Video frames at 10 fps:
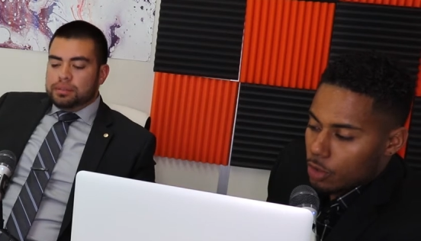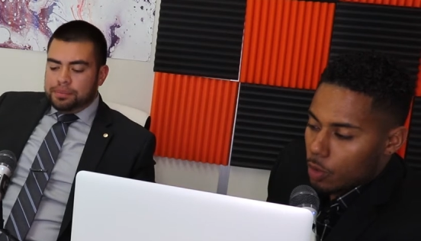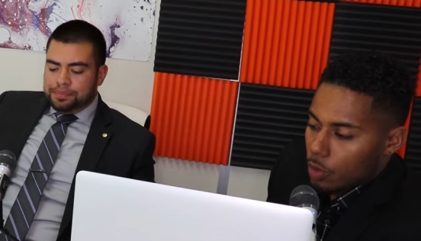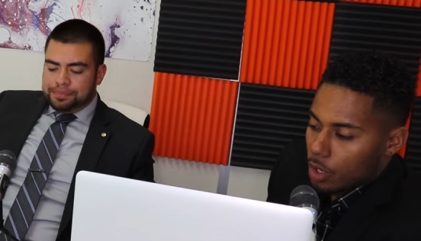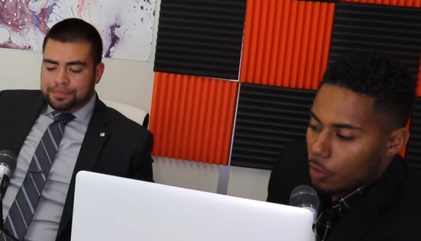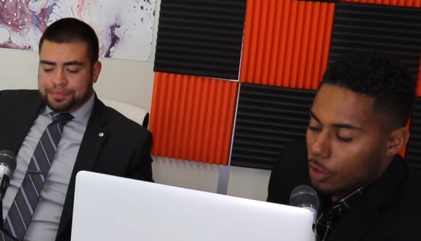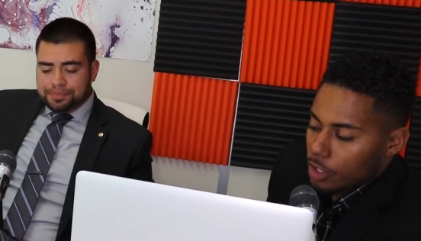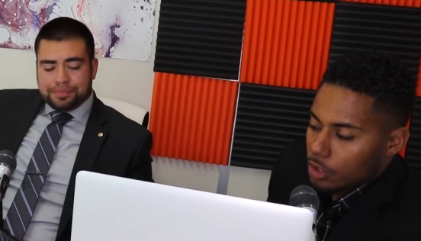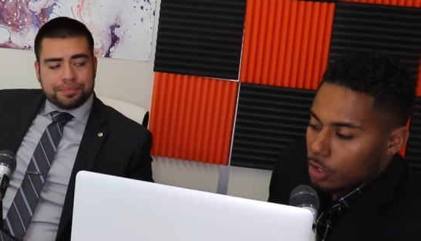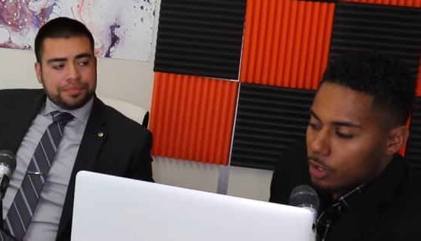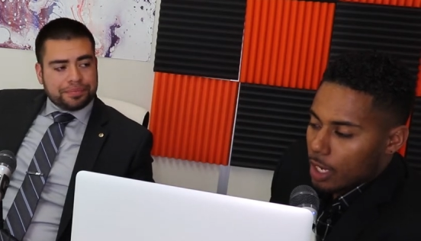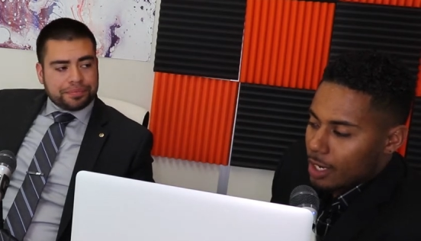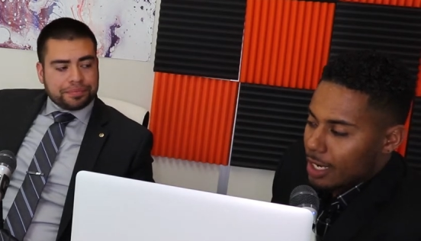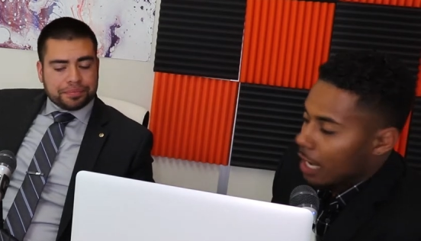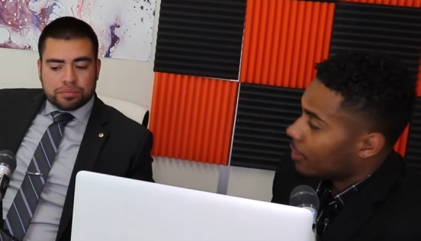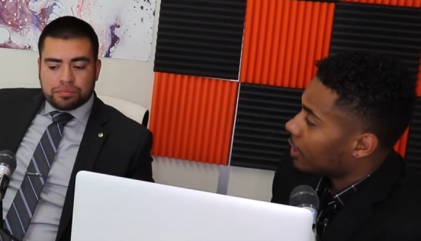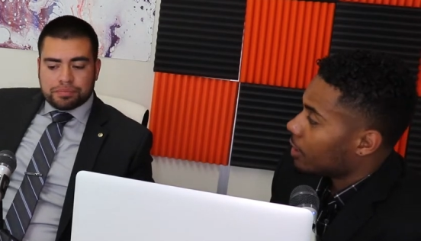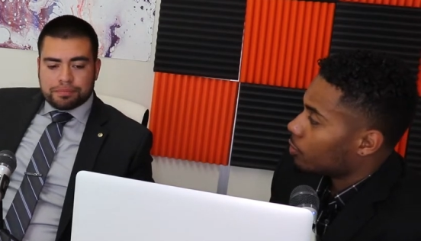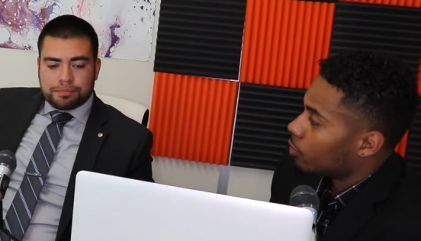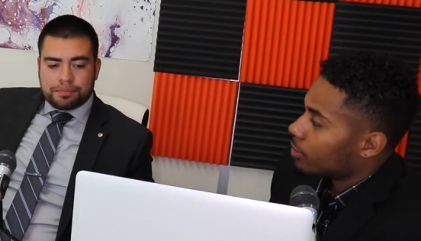Speaker 1: know, where, where you're located and how they
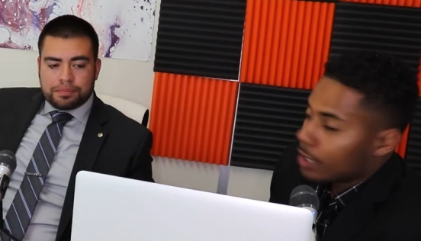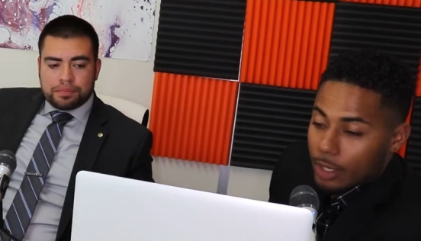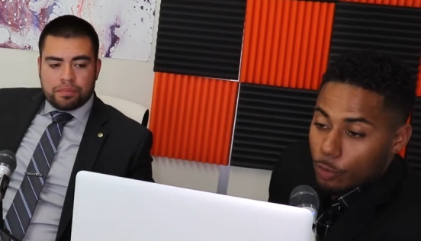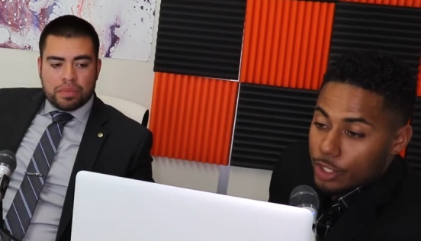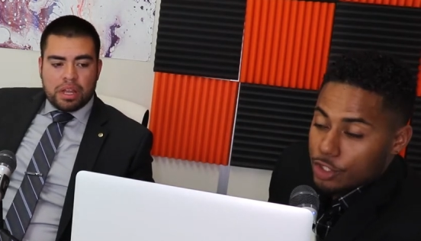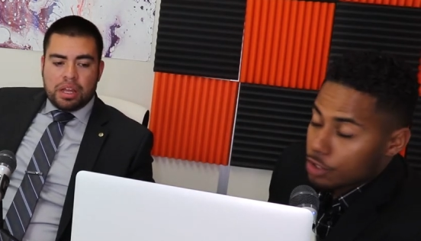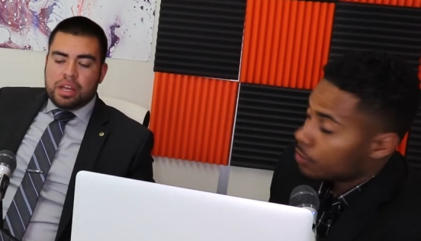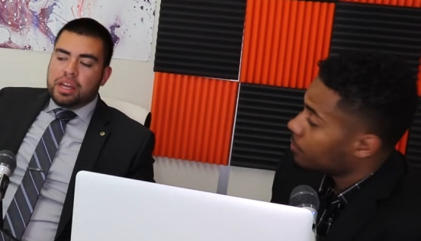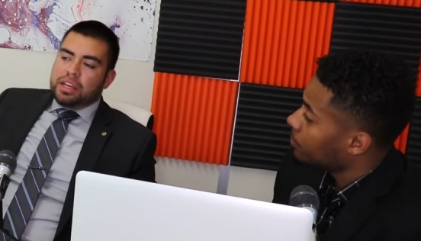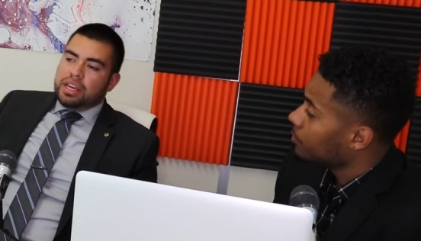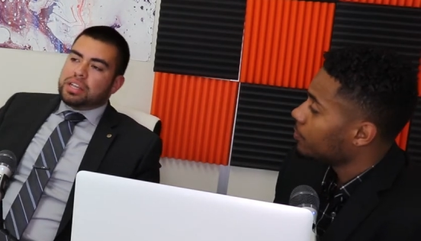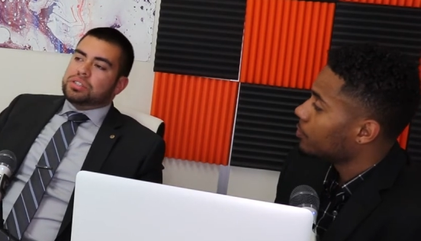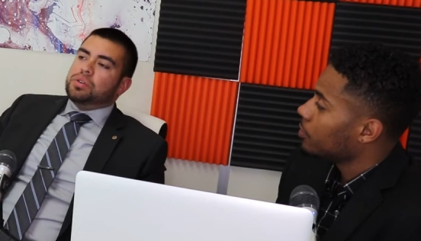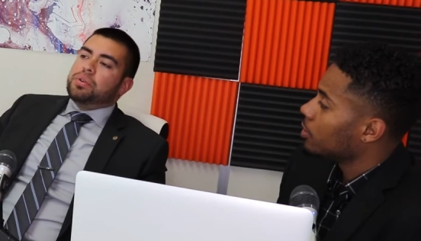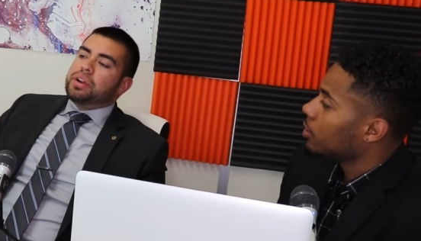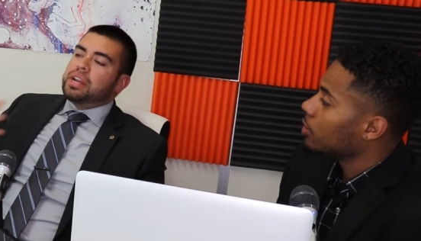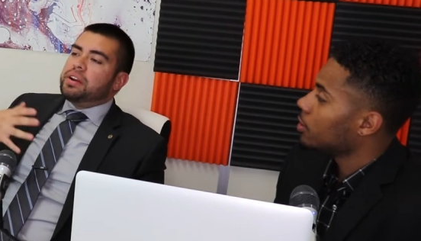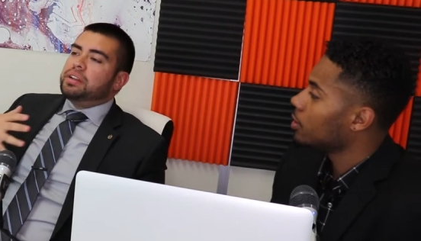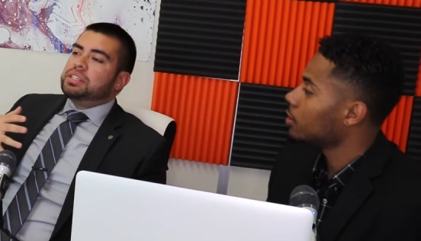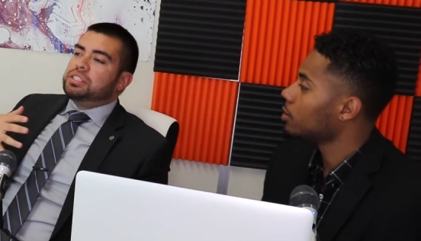can they reach you.
Speaker 2: Yeah, so we're
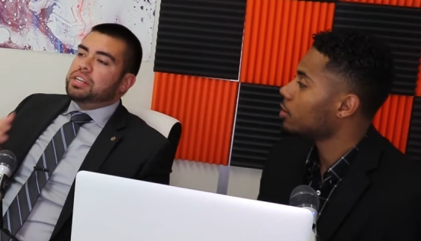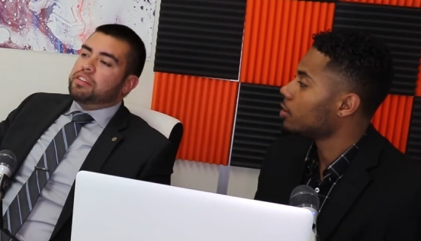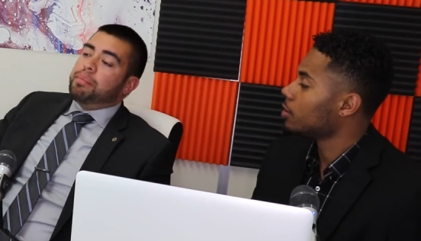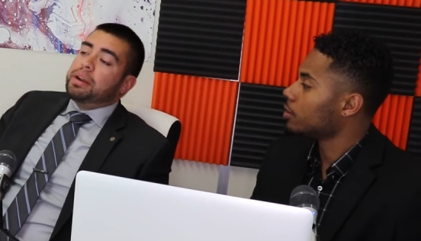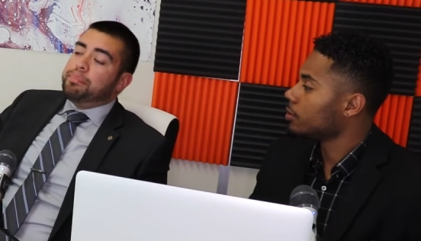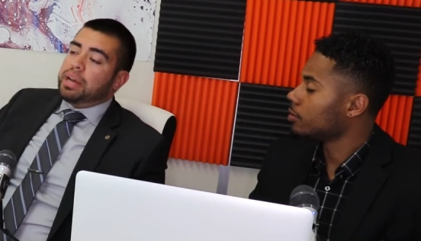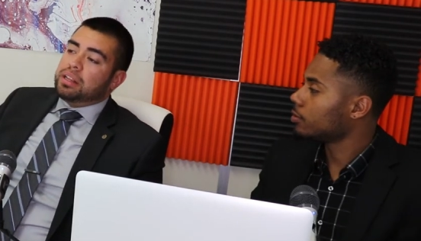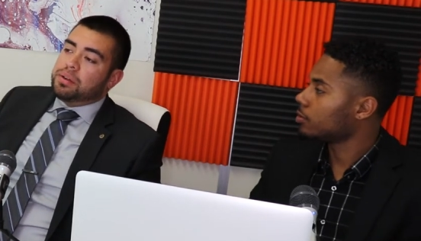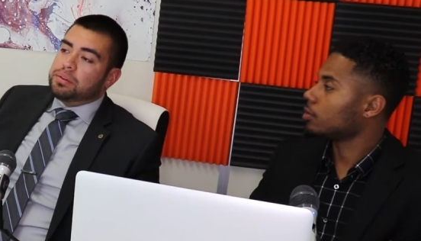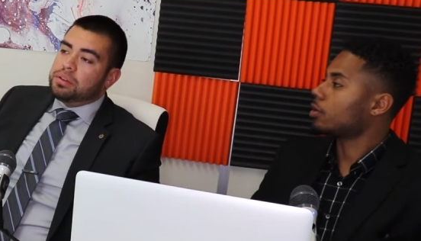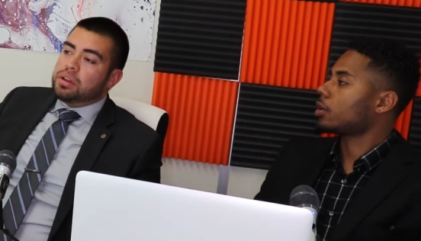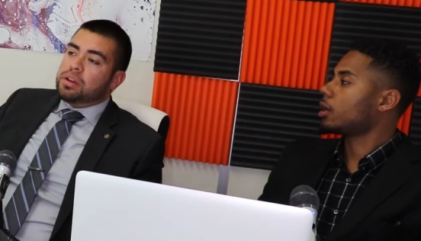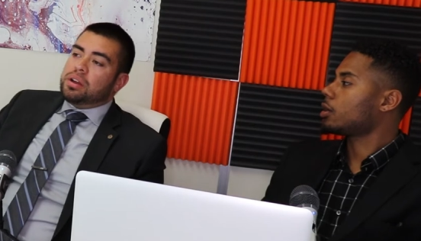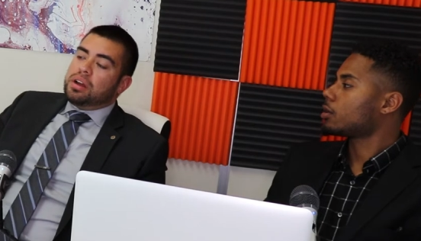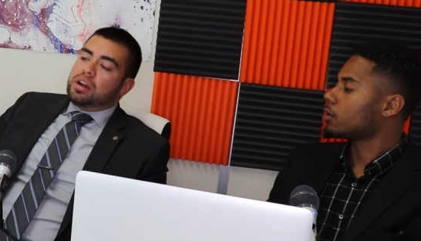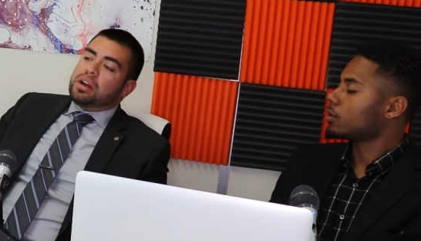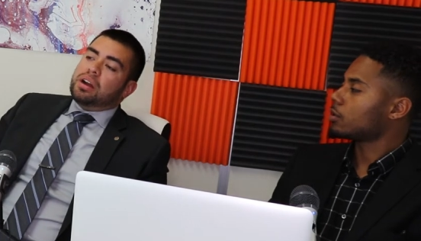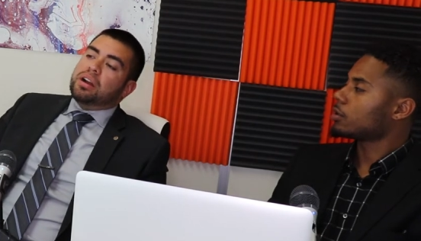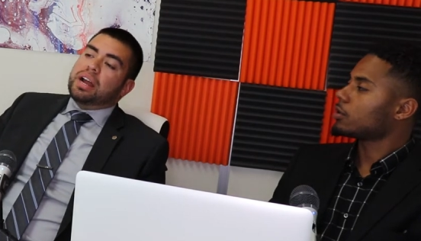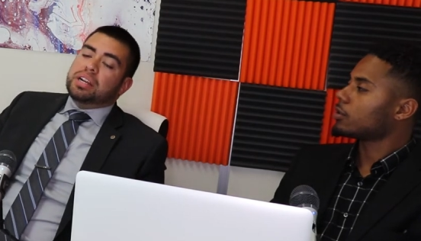here in the city of Montebello. Okay. Uh,
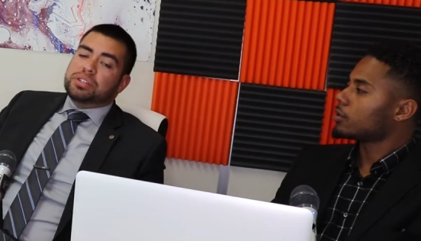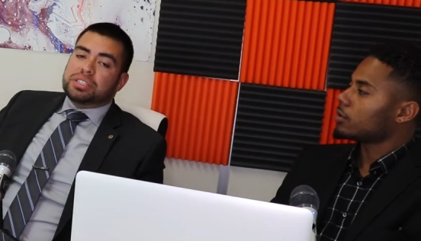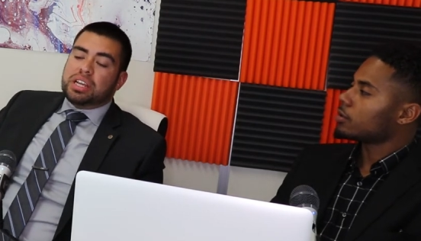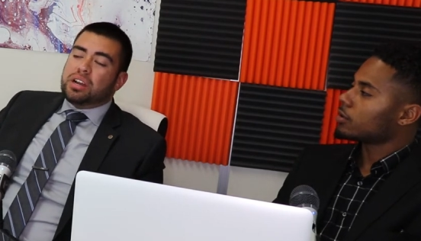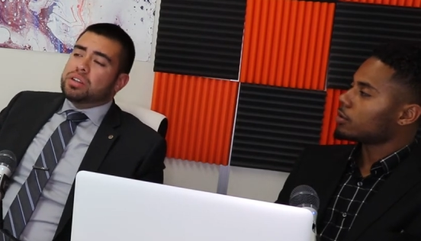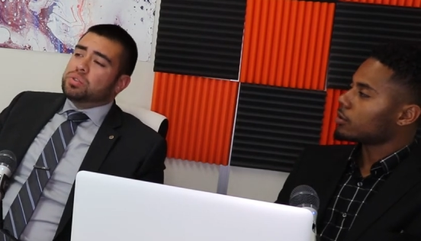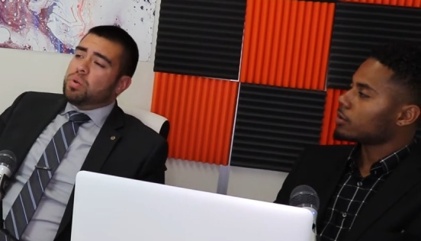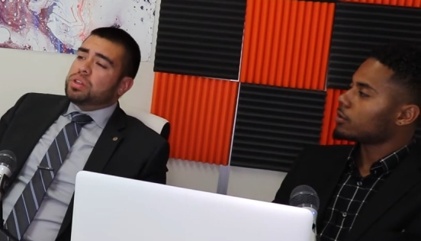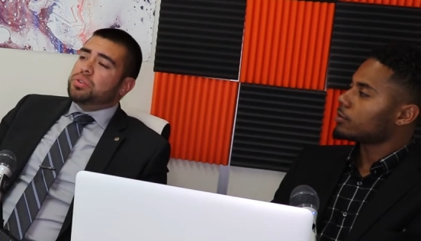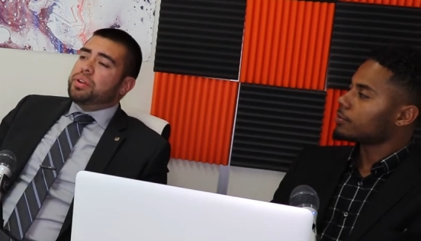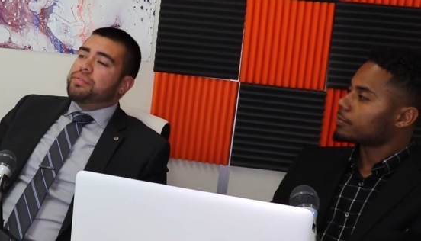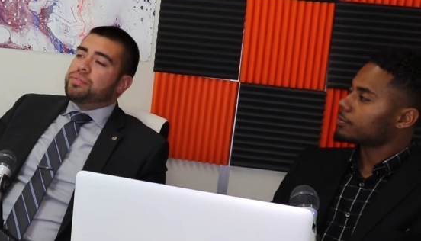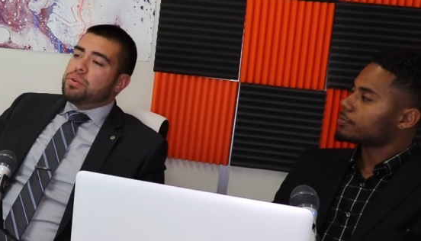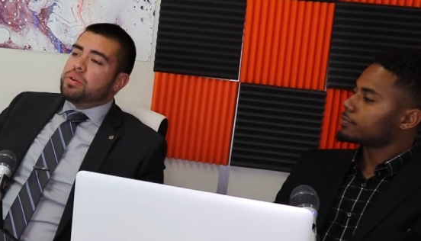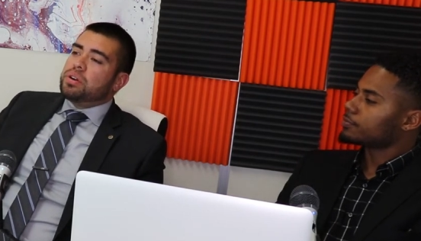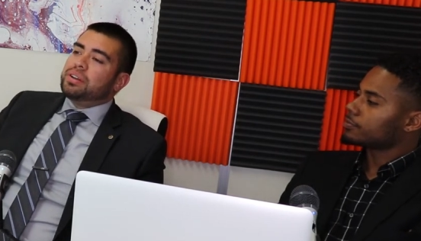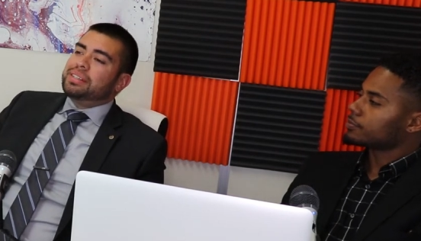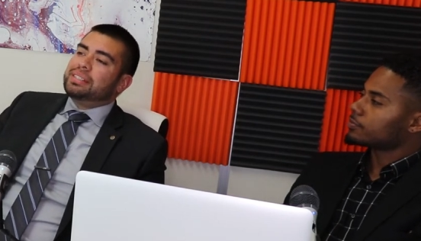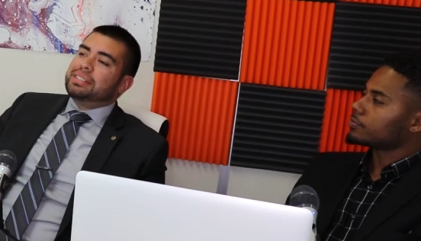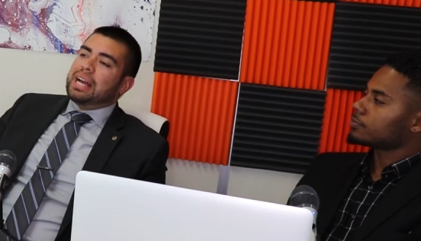our address here is one three four
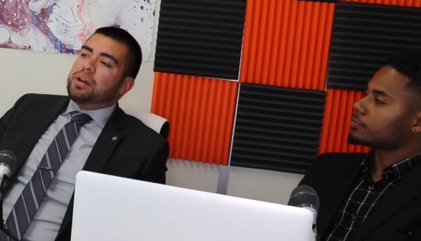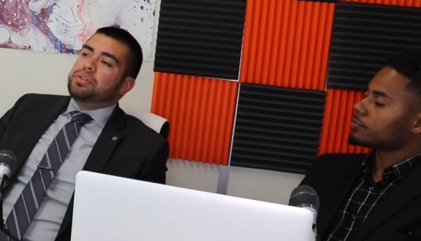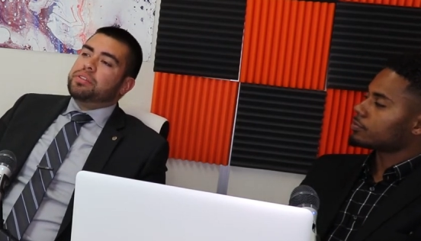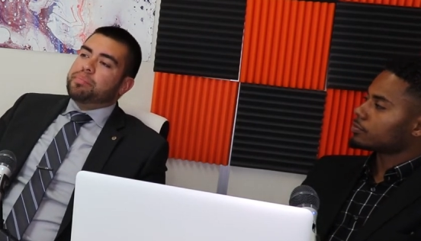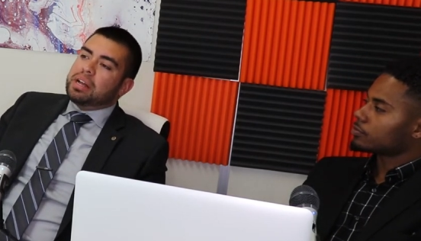South